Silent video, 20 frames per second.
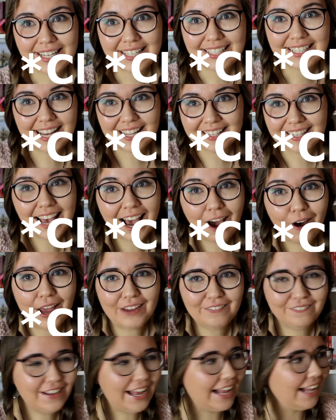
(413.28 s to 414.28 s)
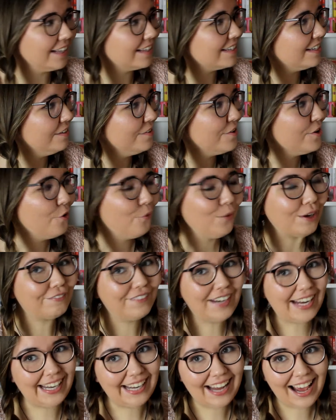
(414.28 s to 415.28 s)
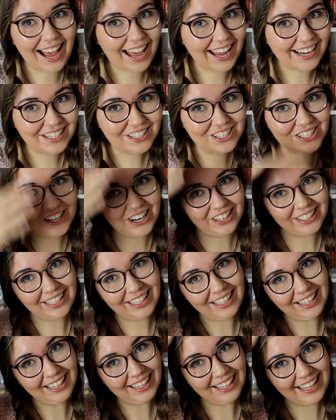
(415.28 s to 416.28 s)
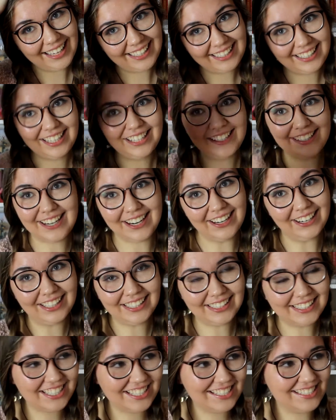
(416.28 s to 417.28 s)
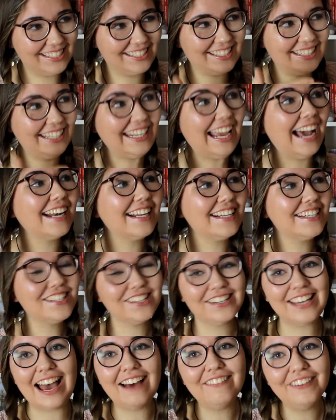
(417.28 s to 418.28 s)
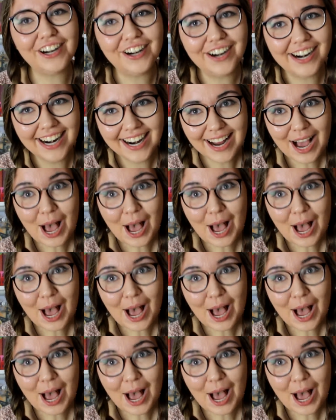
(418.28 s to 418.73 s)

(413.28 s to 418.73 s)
That's how I felt with Lena and the journal. Like, girl, just get it together.